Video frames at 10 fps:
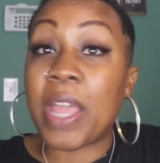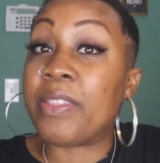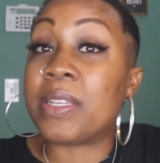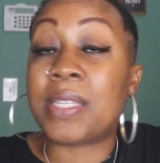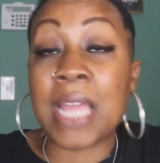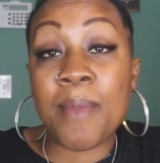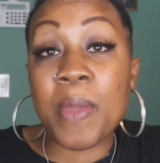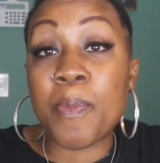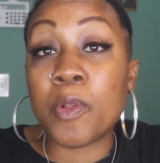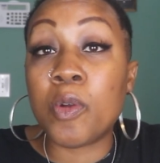And the same
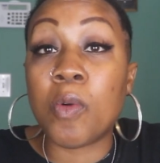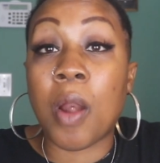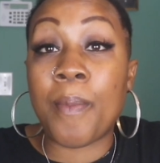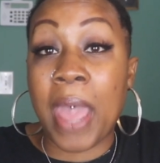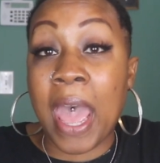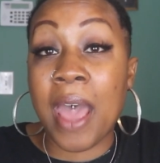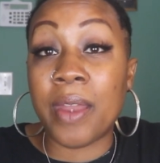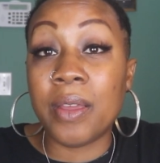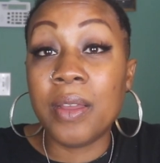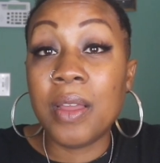people who are
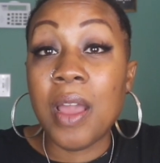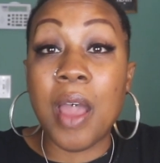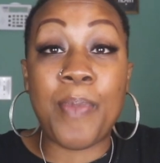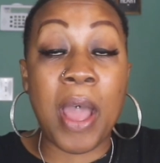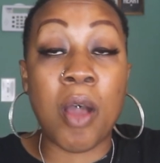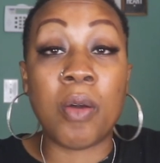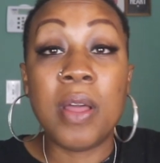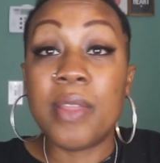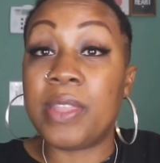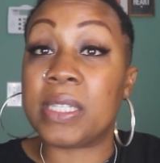mad
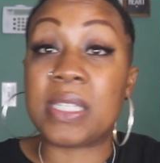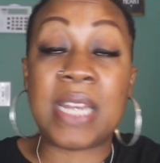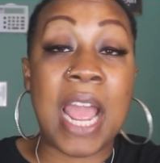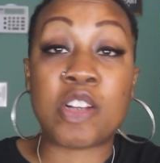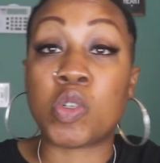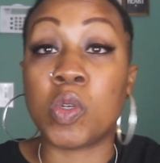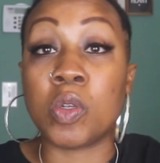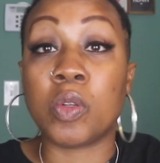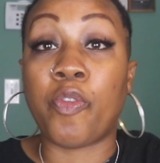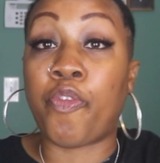about this
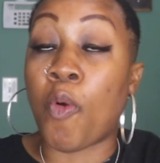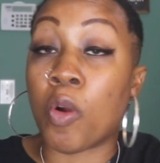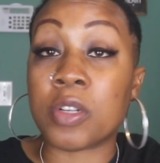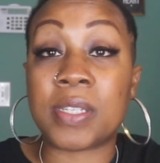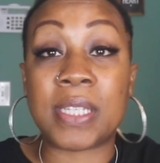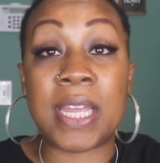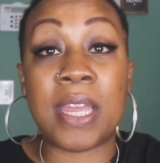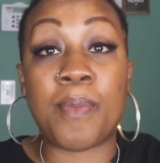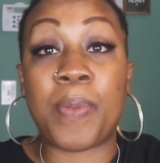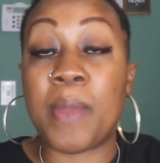natural
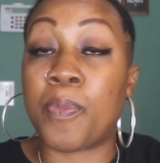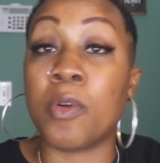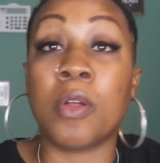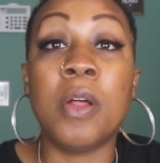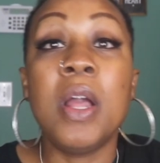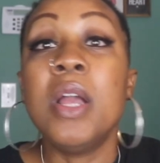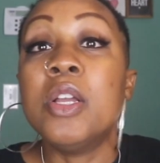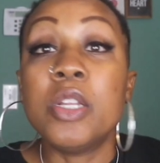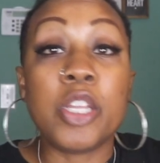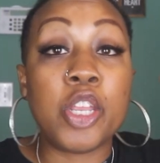4C people,
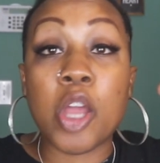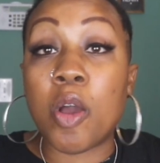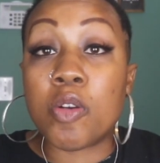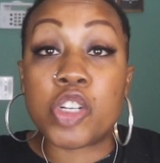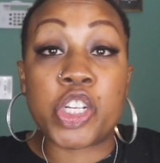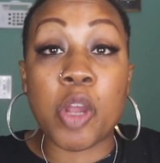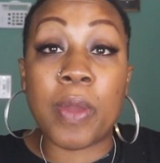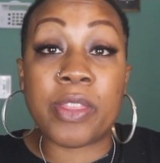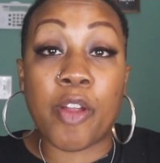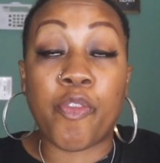you know,
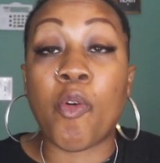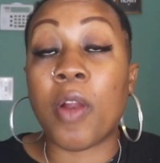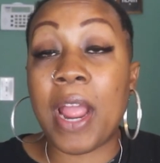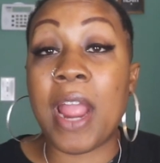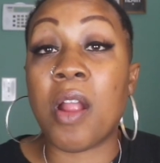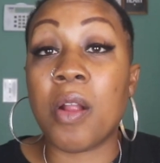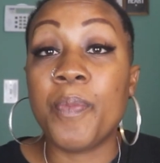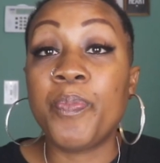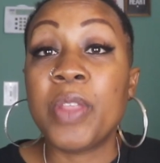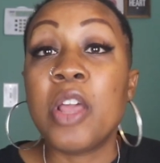showing their four
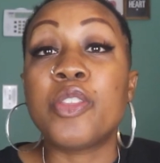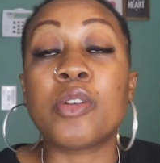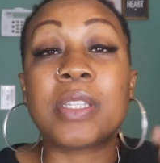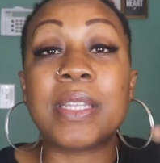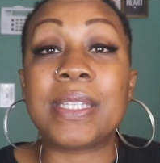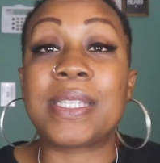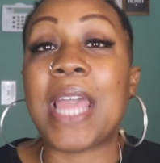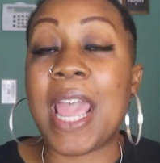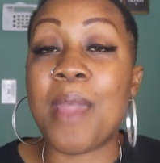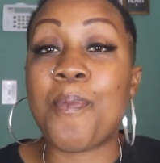hair. Those are the
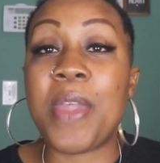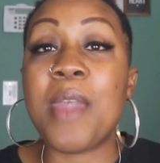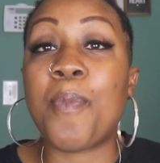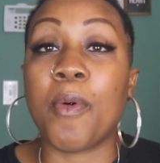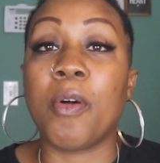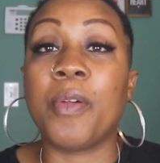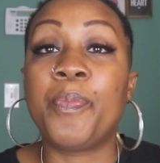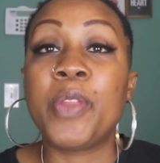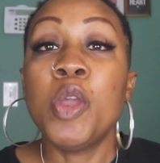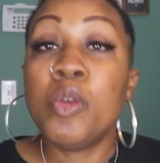same
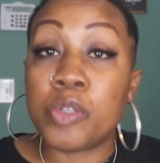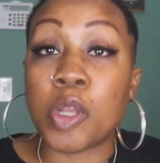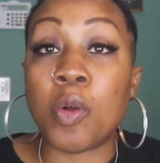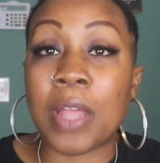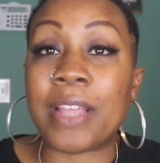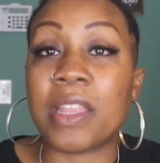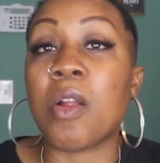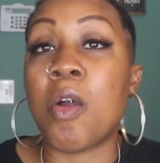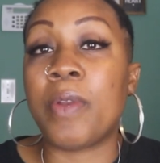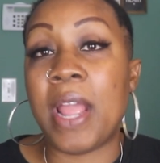people who don't like
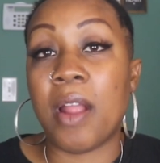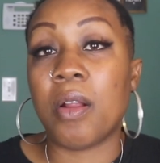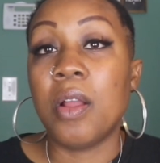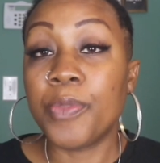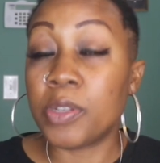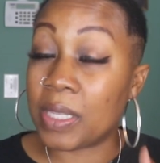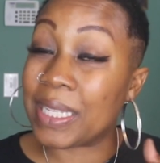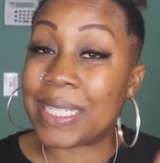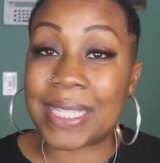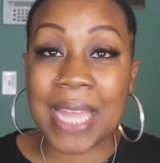their own hair. Those are
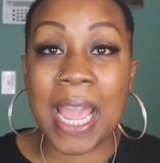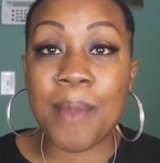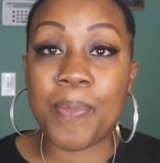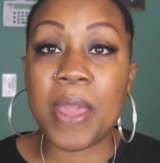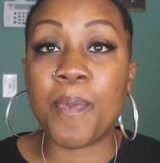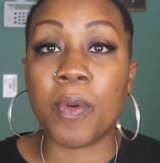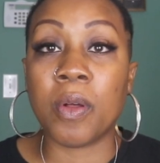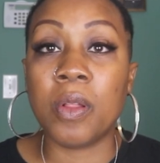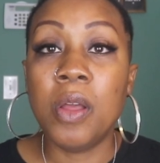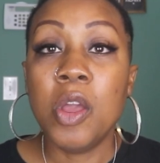the same
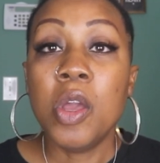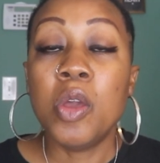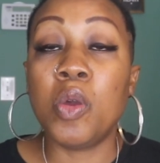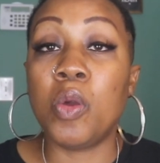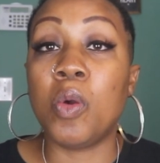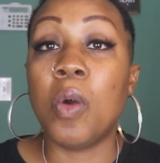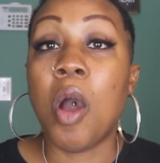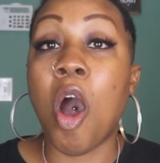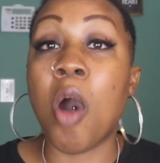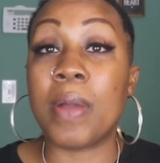people
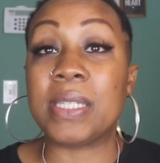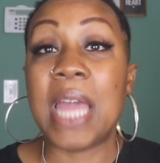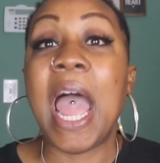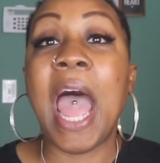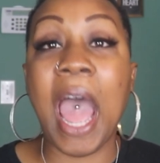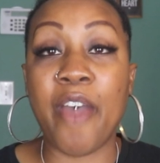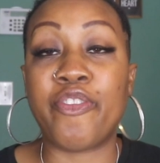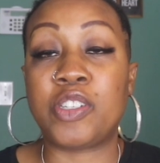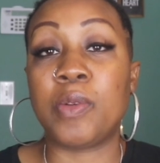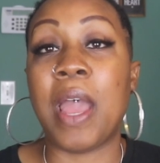who always
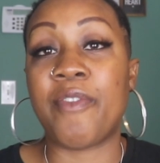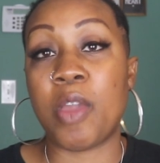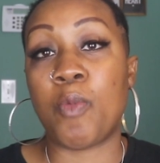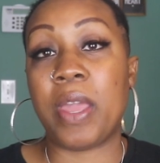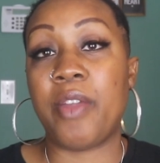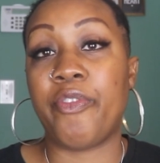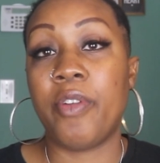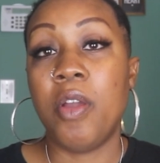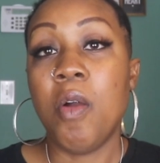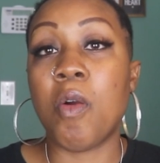have to have a weave
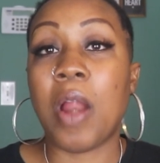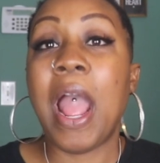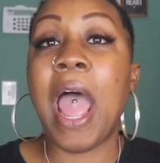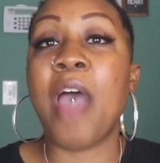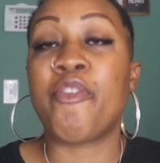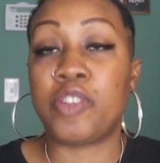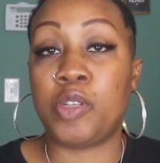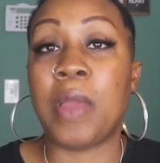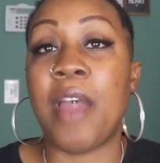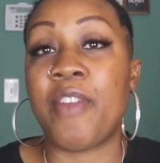or have
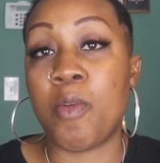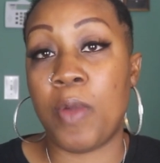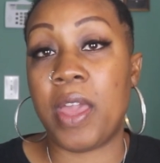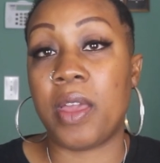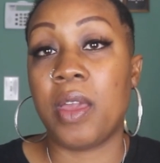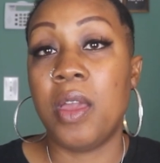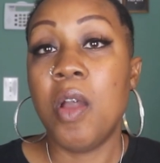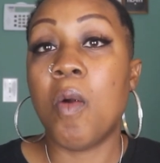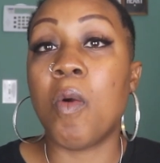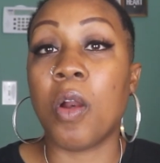to have a wig
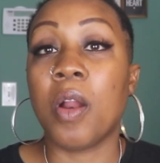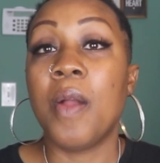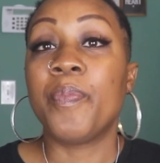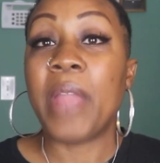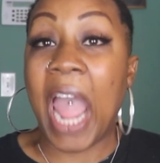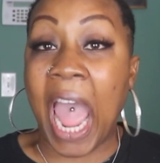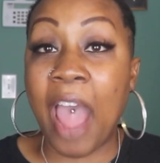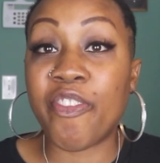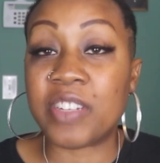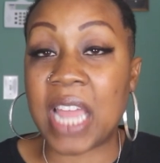or
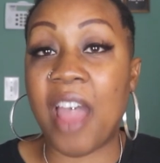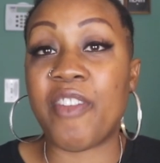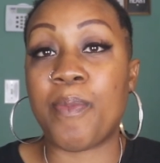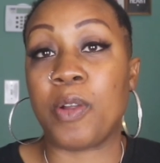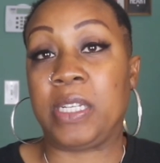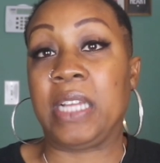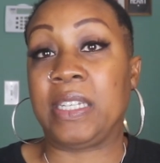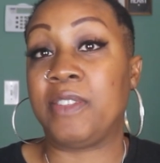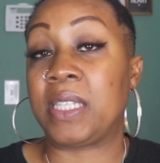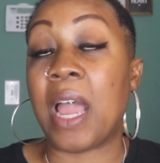have to have a
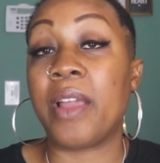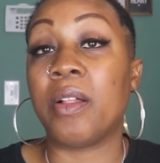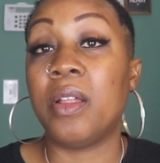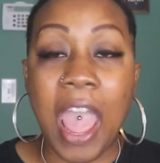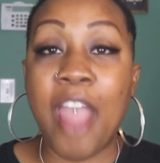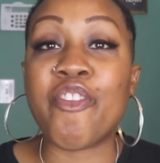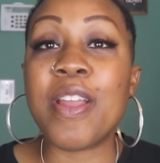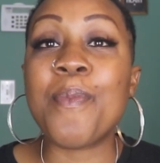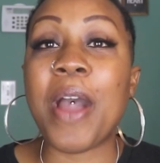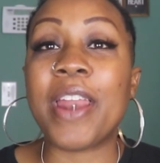protective style.
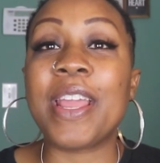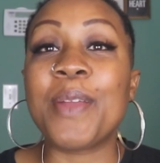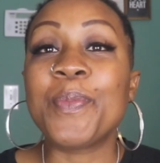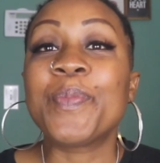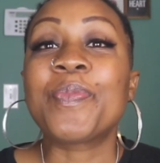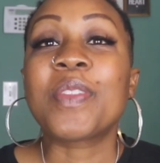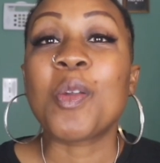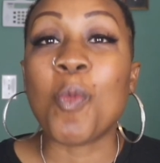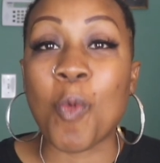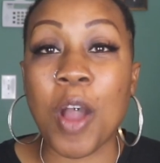Everybody
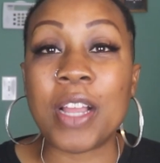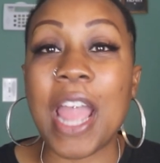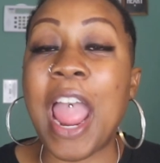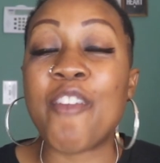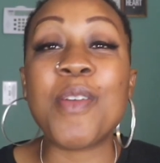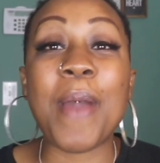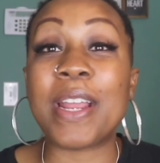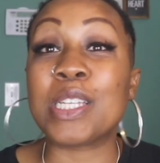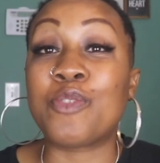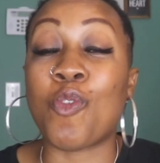want
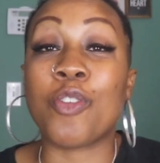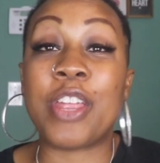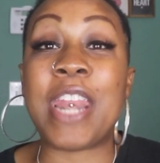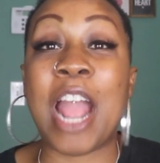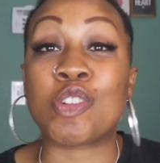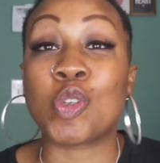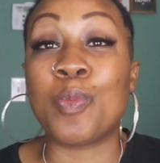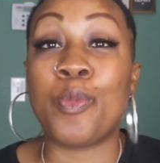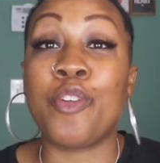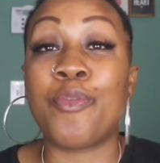everybody is for the
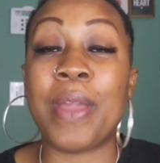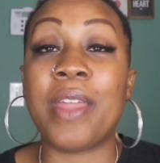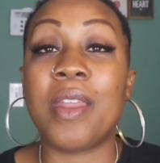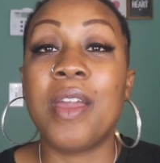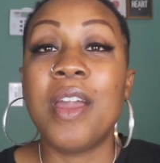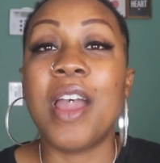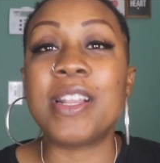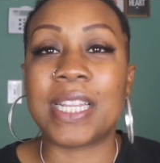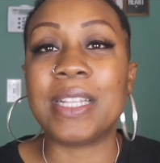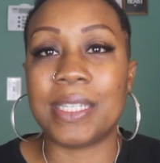natural movement
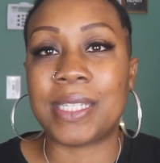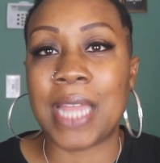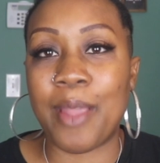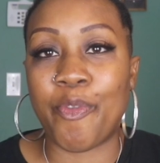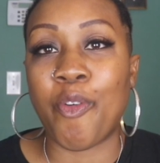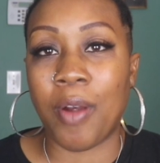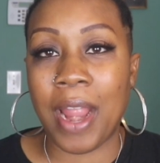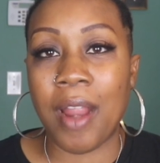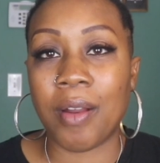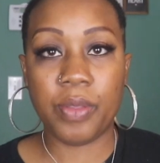until it's type 4
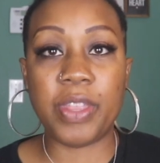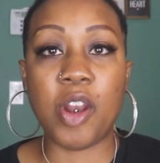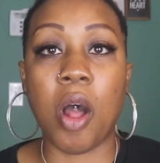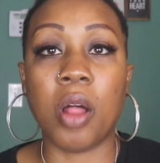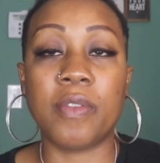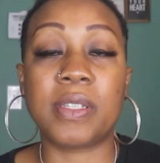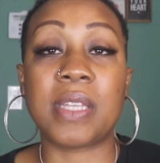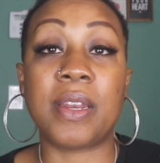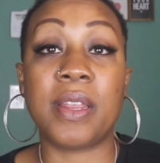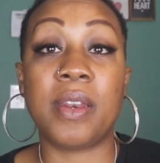hair. Then all of a
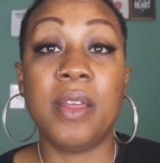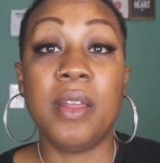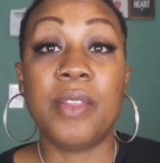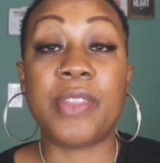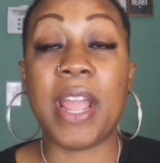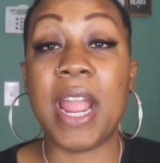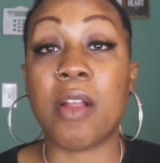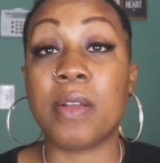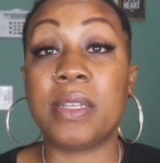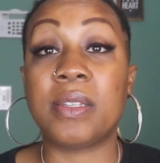sudden the
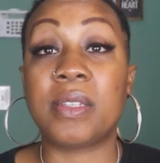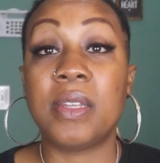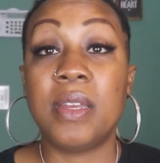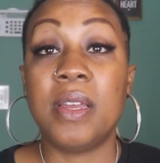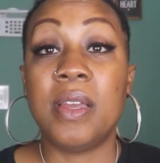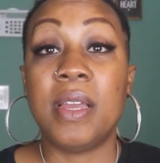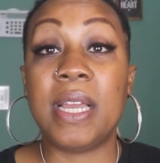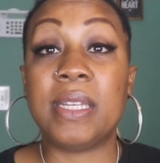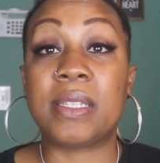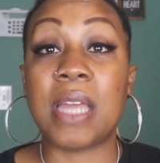hair is
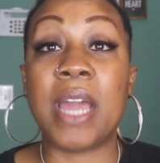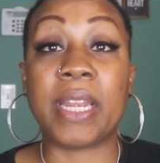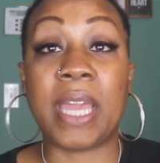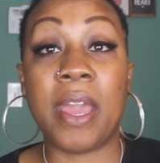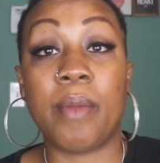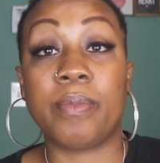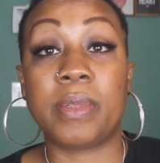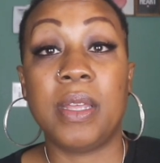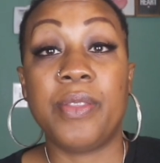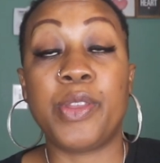is unkempt.